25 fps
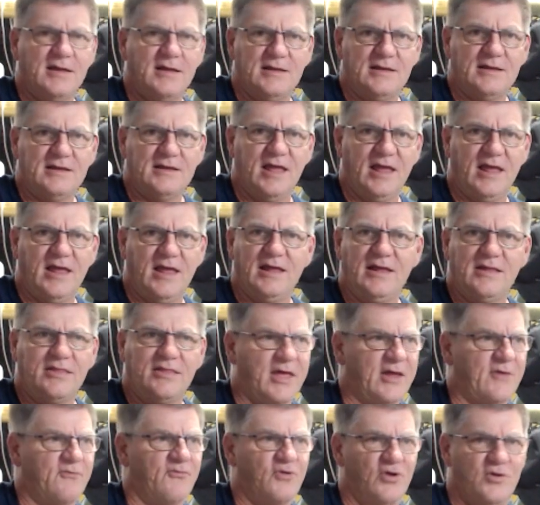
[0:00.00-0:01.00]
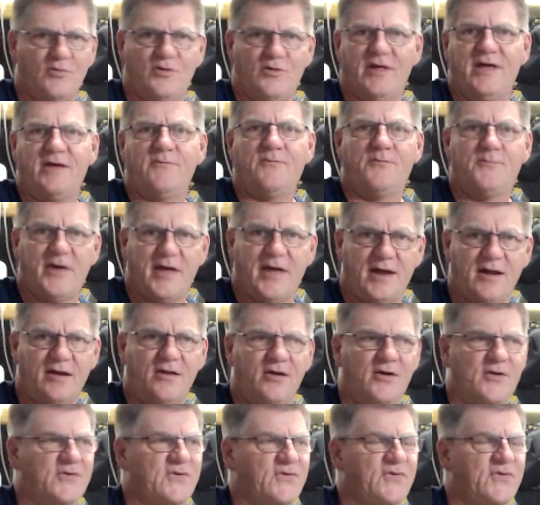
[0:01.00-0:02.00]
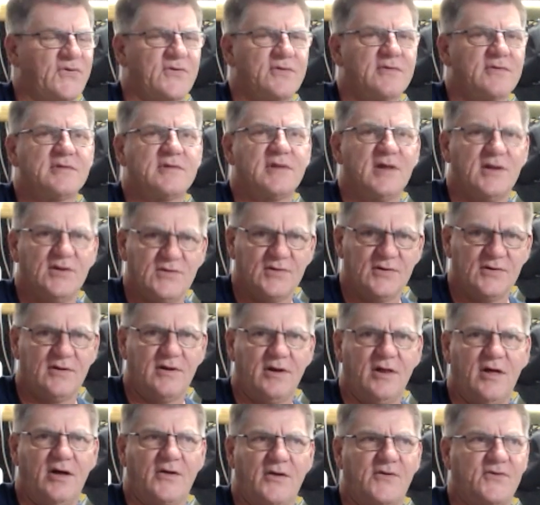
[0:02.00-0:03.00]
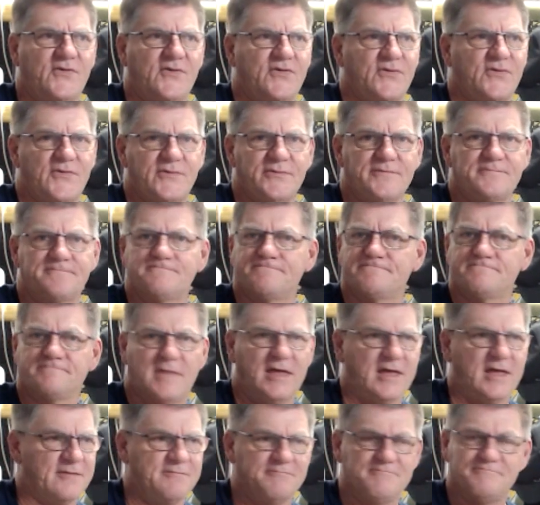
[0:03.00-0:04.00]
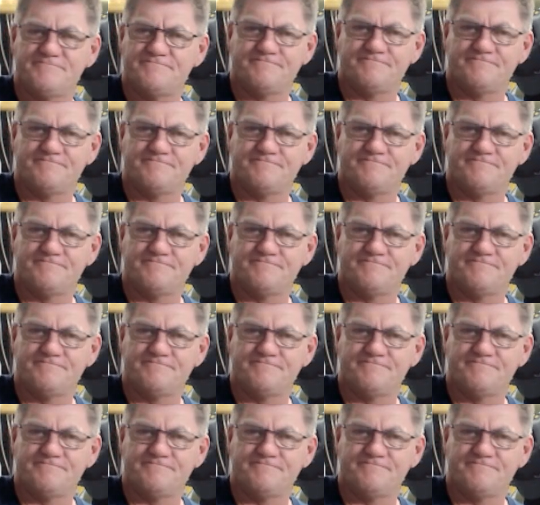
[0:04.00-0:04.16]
yeah, that room will have padlocks, digital locks. Yeah,